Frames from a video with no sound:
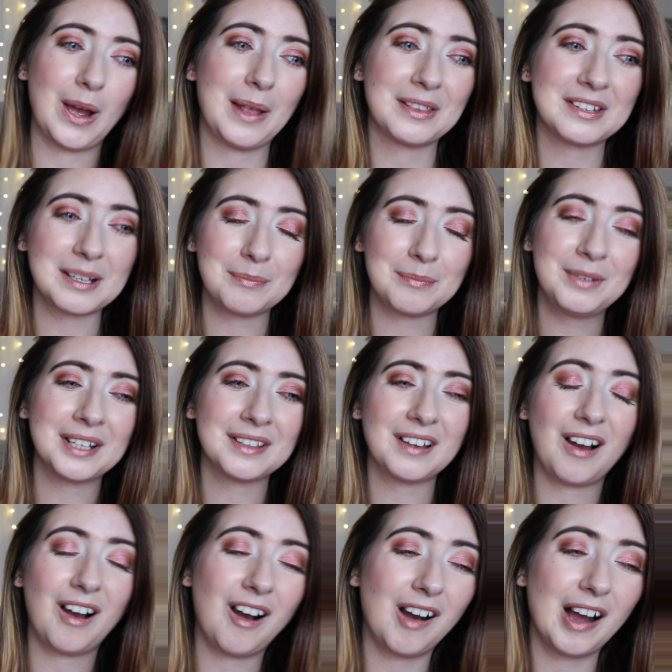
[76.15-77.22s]
and something
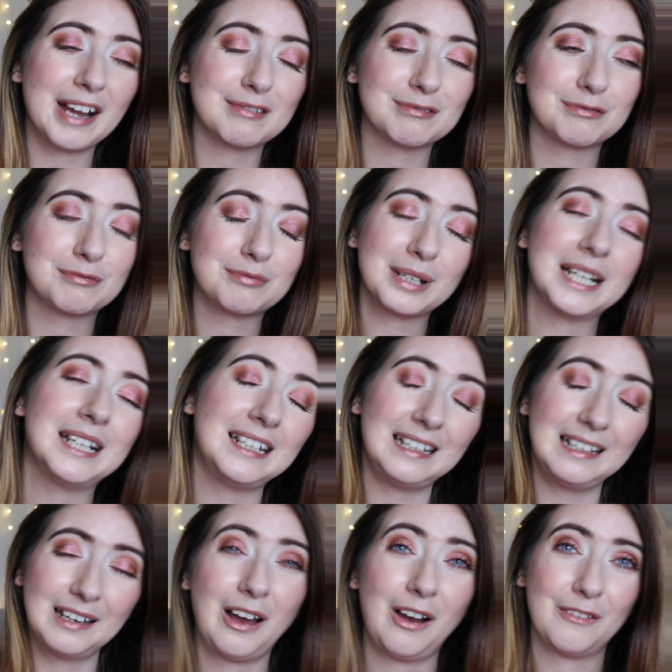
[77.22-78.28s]
that I really
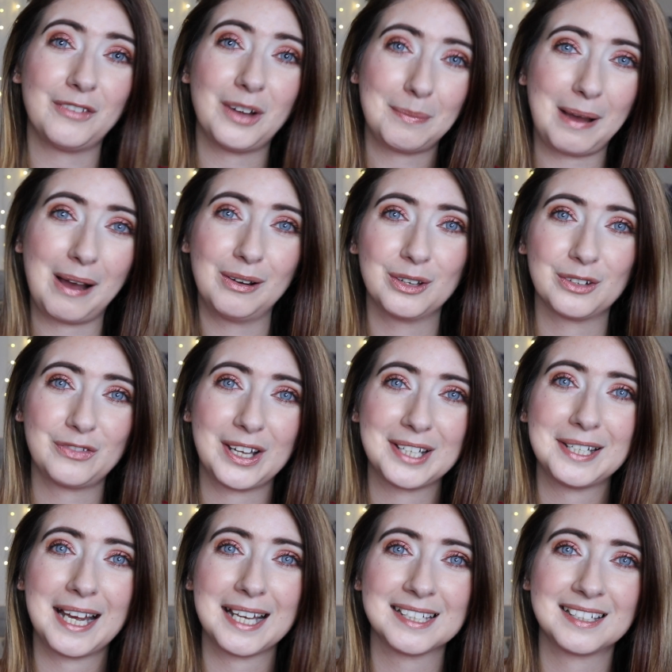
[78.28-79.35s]
love about
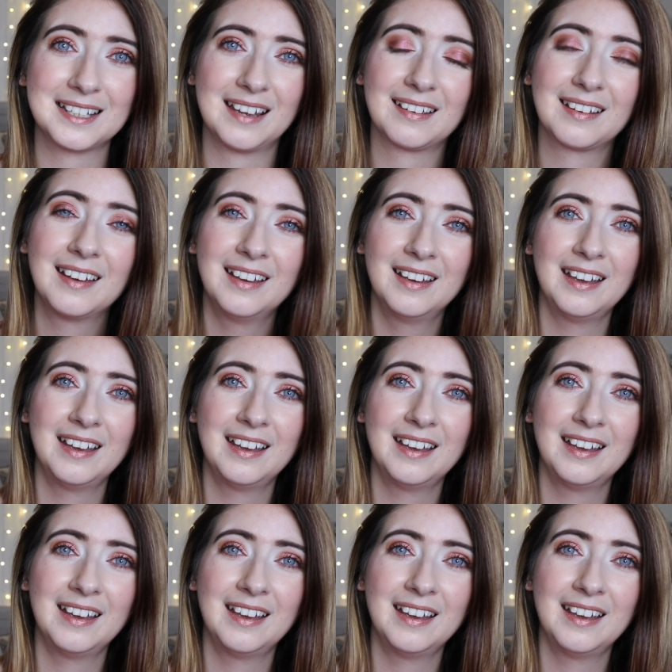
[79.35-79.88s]
Lookfantastic